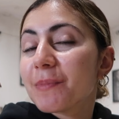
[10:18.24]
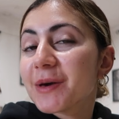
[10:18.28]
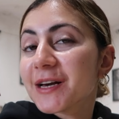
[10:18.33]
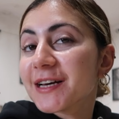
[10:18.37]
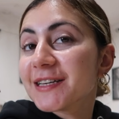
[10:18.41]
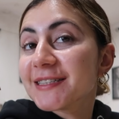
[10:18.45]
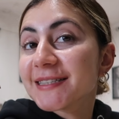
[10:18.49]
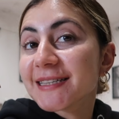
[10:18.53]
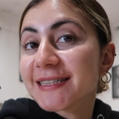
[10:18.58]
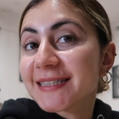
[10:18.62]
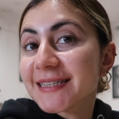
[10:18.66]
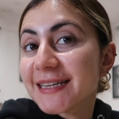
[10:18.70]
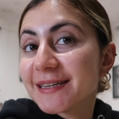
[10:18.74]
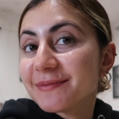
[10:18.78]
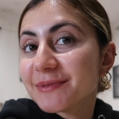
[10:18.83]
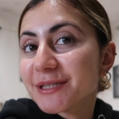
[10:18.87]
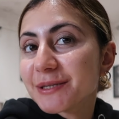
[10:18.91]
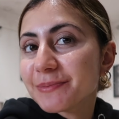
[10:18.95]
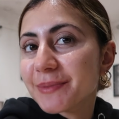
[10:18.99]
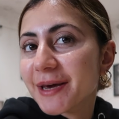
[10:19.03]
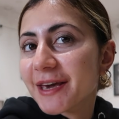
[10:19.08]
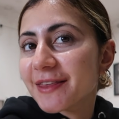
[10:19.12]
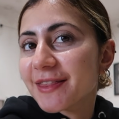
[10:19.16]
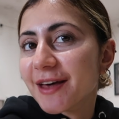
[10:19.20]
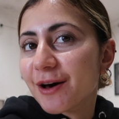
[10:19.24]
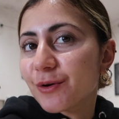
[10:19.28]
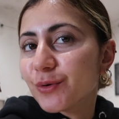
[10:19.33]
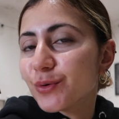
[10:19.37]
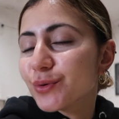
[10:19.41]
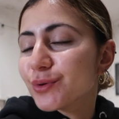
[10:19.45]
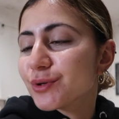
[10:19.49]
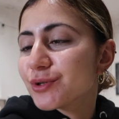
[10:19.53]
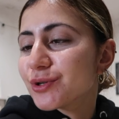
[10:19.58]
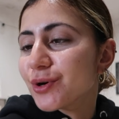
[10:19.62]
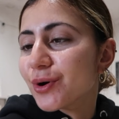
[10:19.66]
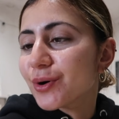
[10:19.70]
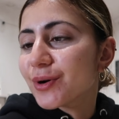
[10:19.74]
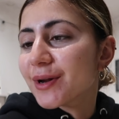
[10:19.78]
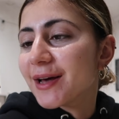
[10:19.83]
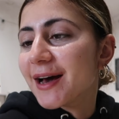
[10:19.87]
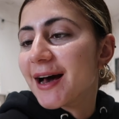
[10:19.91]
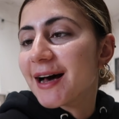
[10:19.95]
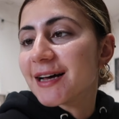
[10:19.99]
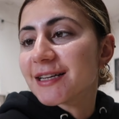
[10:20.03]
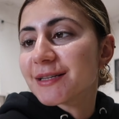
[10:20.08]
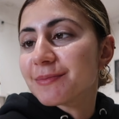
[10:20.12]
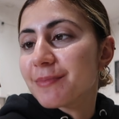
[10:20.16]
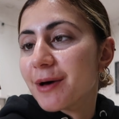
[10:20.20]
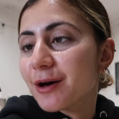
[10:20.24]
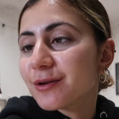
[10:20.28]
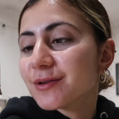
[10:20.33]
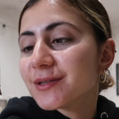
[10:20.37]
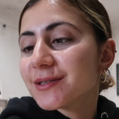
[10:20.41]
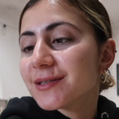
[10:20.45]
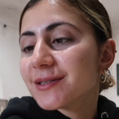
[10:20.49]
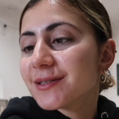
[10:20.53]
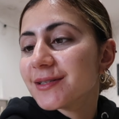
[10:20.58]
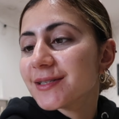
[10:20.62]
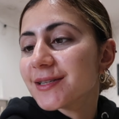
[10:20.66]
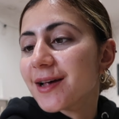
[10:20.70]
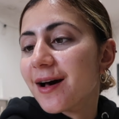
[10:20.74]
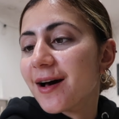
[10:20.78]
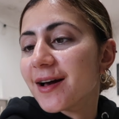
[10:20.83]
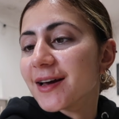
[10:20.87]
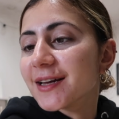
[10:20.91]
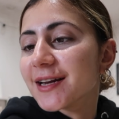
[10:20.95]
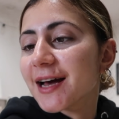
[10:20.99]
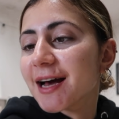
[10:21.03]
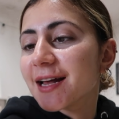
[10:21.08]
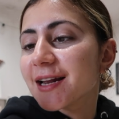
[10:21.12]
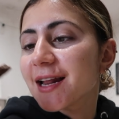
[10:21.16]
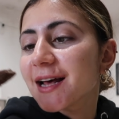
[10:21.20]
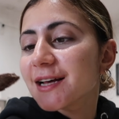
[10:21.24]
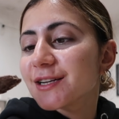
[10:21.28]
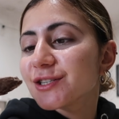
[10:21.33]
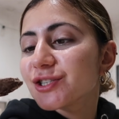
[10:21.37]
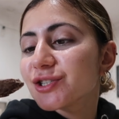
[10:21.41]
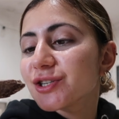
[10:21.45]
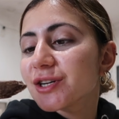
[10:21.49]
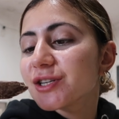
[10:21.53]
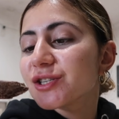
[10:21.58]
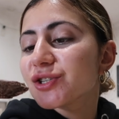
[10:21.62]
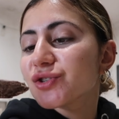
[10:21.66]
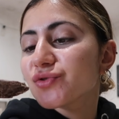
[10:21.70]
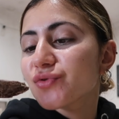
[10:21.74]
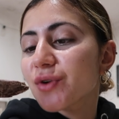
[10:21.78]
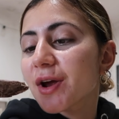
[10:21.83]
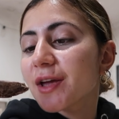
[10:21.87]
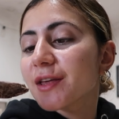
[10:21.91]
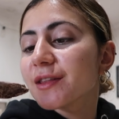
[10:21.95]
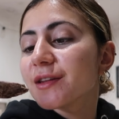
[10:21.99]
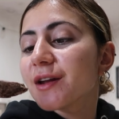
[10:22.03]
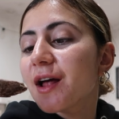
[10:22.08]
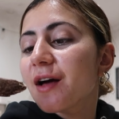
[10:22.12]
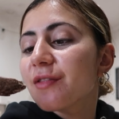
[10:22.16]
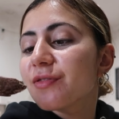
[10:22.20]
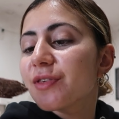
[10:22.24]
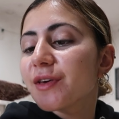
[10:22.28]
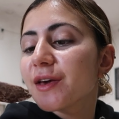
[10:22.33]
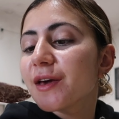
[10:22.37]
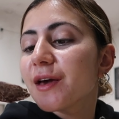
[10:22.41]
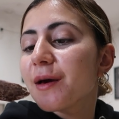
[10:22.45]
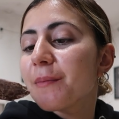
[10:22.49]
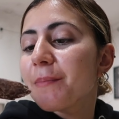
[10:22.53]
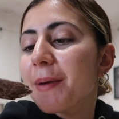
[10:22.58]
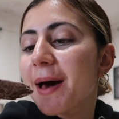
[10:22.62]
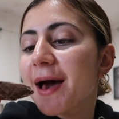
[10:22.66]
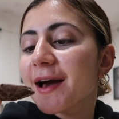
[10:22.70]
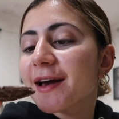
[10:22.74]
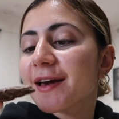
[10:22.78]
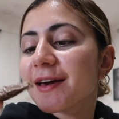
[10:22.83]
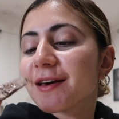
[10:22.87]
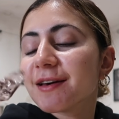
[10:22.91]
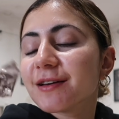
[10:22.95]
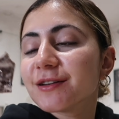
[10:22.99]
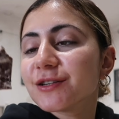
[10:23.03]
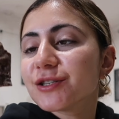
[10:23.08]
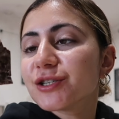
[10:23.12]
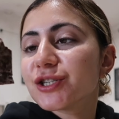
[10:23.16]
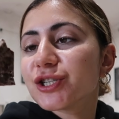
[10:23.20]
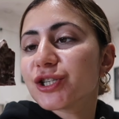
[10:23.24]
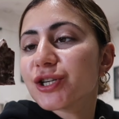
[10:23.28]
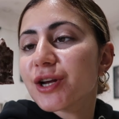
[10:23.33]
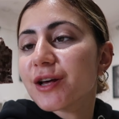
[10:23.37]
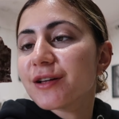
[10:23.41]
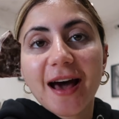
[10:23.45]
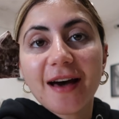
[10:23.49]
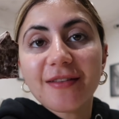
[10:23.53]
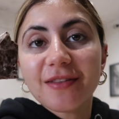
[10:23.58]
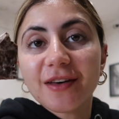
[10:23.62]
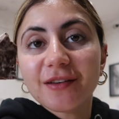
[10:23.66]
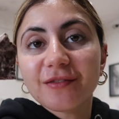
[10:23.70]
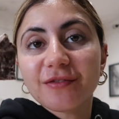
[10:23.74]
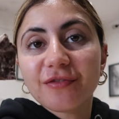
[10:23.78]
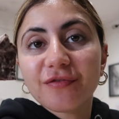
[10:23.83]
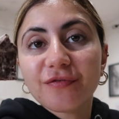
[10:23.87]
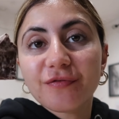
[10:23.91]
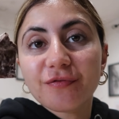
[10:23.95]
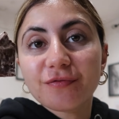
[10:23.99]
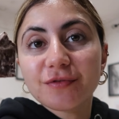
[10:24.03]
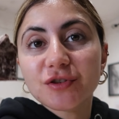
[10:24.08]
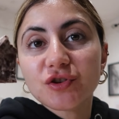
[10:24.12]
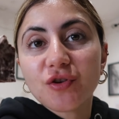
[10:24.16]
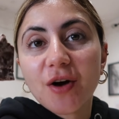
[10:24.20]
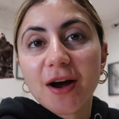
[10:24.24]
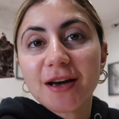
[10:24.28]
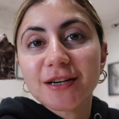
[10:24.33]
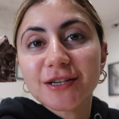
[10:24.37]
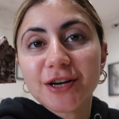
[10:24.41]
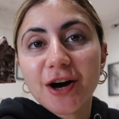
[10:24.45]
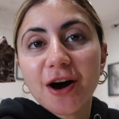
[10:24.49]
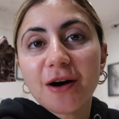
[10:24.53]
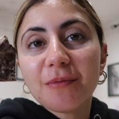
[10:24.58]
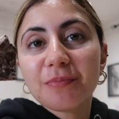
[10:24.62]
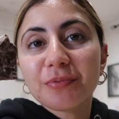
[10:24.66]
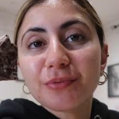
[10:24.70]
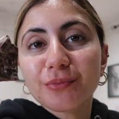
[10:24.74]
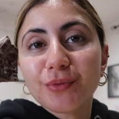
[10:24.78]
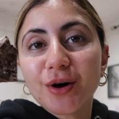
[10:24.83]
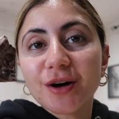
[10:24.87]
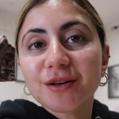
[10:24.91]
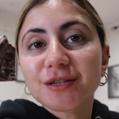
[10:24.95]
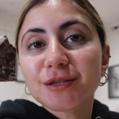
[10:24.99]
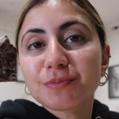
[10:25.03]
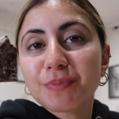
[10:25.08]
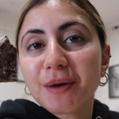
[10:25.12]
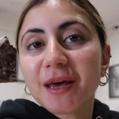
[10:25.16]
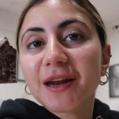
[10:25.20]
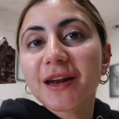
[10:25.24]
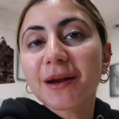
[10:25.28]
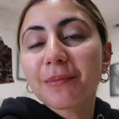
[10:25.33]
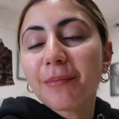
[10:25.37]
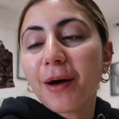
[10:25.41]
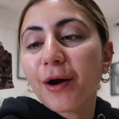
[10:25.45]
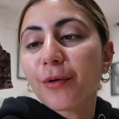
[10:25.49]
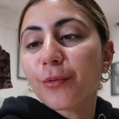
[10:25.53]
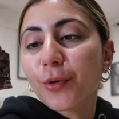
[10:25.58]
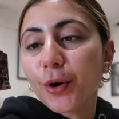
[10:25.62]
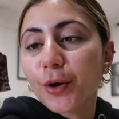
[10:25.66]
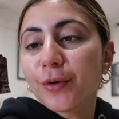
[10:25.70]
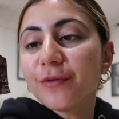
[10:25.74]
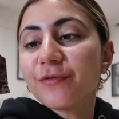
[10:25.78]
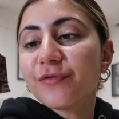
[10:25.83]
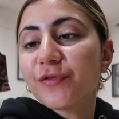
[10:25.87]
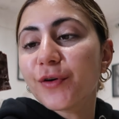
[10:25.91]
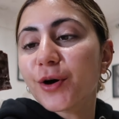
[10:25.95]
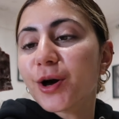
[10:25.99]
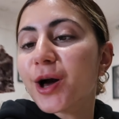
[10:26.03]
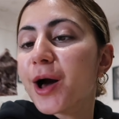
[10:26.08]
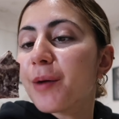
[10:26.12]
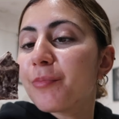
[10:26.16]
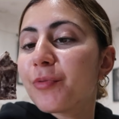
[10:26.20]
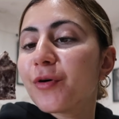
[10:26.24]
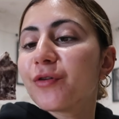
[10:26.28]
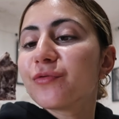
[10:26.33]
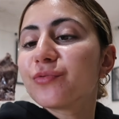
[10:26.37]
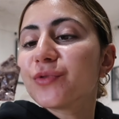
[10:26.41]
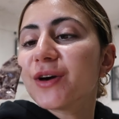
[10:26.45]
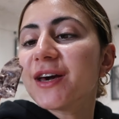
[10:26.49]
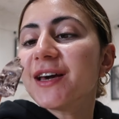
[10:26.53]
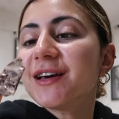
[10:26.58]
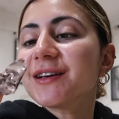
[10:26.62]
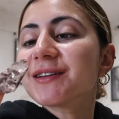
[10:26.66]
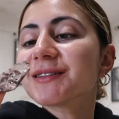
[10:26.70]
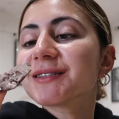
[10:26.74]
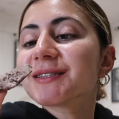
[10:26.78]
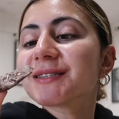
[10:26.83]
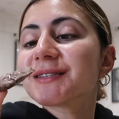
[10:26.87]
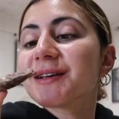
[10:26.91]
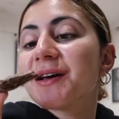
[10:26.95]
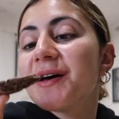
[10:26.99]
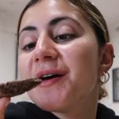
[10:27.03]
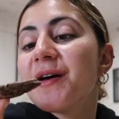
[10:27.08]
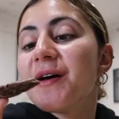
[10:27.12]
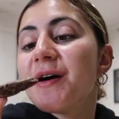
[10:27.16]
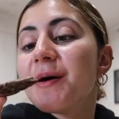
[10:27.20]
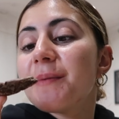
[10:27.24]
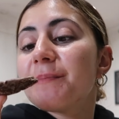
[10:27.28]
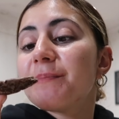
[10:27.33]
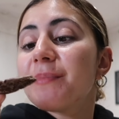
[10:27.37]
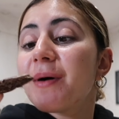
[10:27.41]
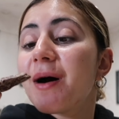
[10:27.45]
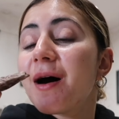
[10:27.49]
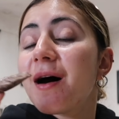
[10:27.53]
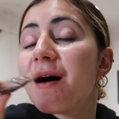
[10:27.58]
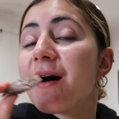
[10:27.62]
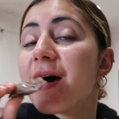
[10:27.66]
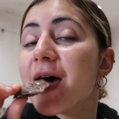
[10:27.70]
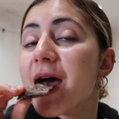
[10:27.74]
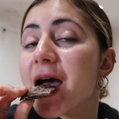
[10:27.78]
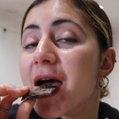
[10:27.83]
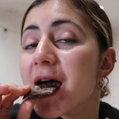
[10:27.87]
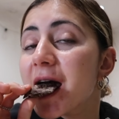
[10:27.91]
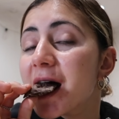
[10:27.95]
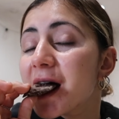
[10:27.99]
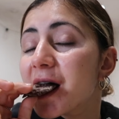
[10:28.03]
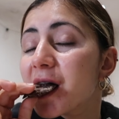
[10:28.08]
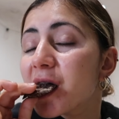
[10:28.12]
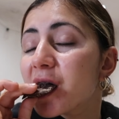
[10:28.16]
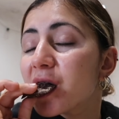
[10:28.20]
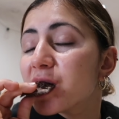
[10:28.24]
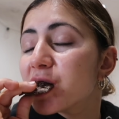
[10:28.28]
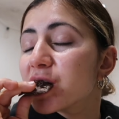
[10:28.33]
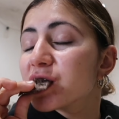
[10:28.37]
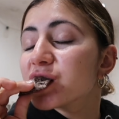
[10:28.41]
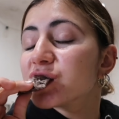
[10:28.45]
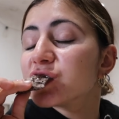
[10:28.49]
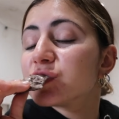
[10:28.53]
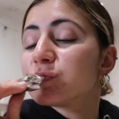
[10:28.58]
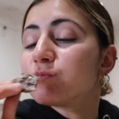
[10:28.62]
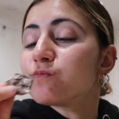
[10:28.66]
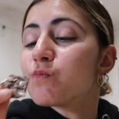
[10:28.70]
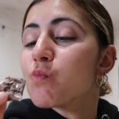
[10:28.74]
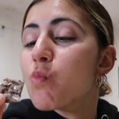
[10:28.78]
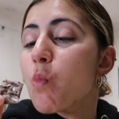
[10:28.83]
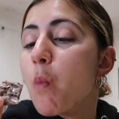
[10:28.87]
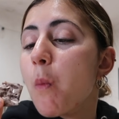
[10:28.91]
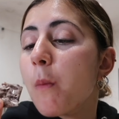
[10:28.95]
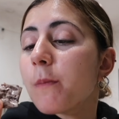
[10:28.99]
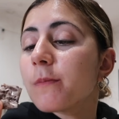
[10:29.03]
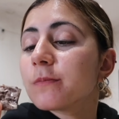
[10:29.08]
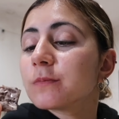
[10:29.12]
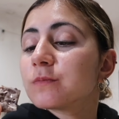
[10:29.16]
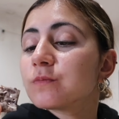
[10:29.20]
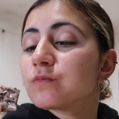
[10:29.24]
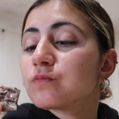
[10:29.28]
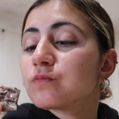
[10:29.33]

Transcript: Because it seems to me that all the chocolate has melted inside and has just drained the package and then dried up whilst being in my room for a couple of weeks, but tastes good nevertheless.